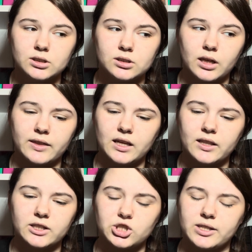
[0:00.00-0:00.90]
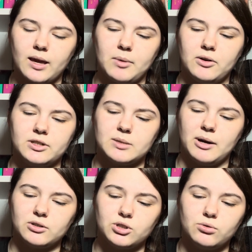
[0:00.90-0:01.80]
I think it like just came out, or it's
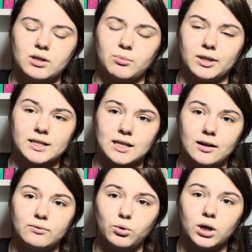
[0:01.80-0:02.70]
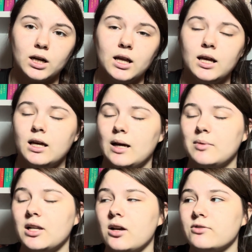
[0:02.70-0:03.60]
about to, that I'm really excited for. I'm
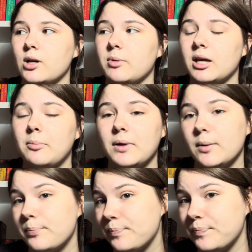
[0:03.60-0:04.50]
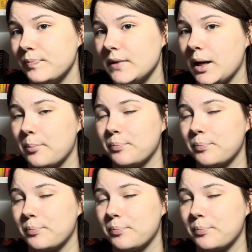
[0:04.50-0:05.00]
getting off topic, but yeah.